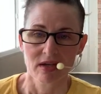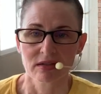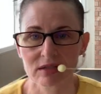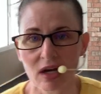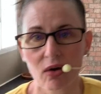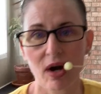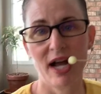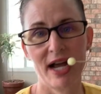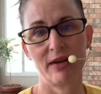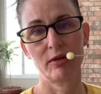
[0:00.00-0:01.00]
So I
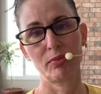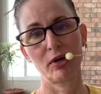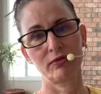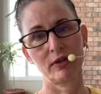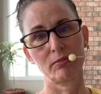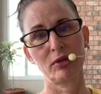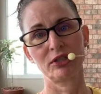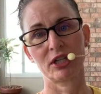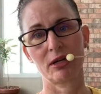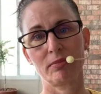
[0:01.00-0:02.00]
have the perfect
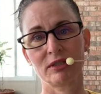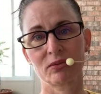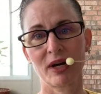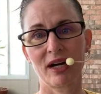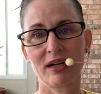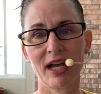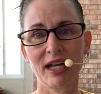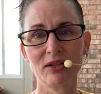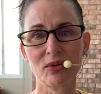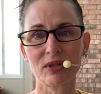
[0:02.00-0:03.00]
push-up as well. Hey,
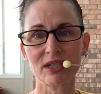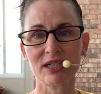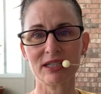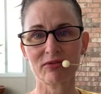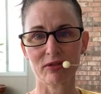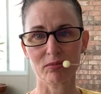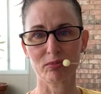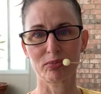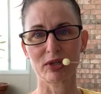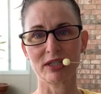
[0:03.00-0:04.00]
Nora from
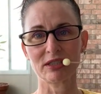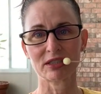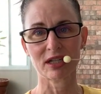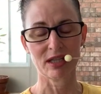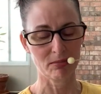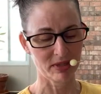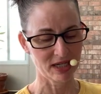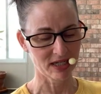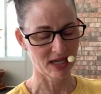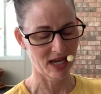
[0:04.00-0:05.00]
British Columbia,
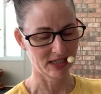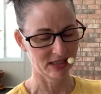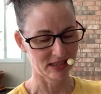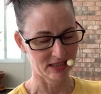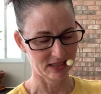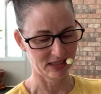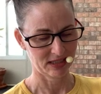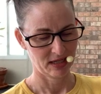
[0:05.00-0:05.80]
Canada.